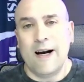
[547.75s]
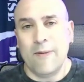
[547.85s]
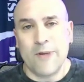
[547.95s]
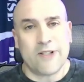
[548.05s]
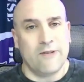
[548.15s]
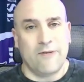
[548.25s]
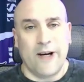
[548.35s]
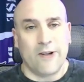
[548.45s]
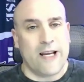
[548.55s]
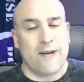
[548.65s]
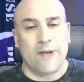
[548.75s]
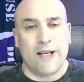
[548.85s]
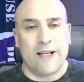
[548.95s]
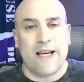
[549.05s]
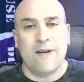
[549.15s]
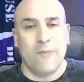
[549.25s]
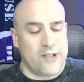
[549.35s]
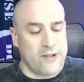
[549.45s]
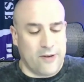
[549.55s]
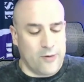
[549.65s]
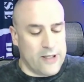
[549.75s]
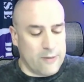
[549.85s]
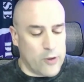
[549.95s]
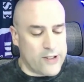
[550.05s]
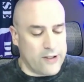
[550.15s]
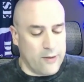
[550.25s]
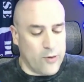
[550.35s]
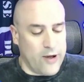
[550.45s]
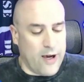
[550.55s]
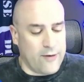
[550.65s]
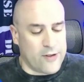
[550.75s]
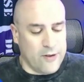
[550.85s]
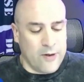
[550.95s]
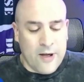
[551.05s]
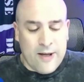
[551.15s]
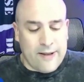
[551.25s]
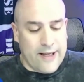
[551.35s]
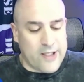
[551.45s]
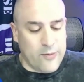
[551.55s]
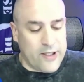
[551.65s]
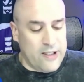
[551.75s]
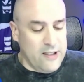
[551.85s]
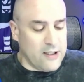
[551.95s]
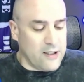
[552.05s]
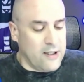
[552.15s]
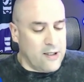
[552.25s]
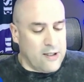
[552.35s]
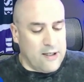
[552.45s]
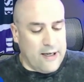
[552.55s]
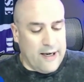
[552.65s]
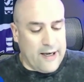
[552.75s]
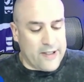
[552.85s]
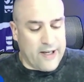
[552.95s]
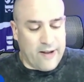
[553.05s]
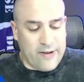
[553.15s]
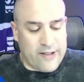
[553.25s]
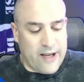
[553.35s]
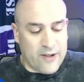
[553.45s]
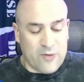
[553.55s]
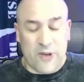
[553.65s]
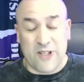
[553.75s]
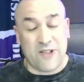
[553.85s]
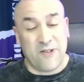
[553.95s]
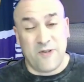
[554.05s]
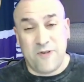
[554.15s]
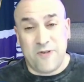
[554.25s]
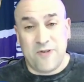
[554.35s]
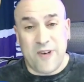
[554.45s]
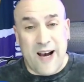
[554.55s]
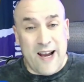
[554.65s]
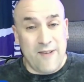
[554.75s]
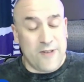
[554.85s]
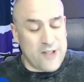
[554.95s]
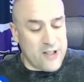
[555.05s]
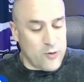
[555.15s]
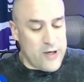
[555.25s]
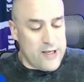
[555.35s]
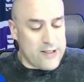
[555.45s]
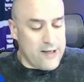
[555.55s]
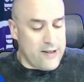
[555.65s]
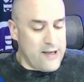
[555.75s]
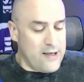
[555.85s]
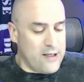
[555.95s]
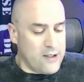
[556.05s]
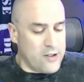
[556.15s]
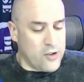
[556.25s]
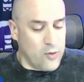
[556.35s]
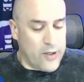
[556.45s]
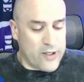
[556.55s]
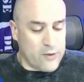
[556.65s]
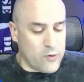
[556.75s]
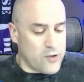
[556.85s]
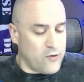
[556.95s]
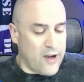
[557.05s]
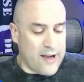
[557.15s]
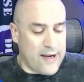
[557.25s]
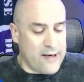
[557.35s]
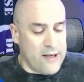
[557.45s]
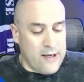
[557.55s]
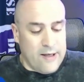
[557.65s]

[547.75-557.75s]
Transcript: Missed the final game to get in, missed the 3 weeks of the playoffs. So that's a big deal. Jonathan Taylor missed 5-6 weeks, I think. Joe Mixon was fine.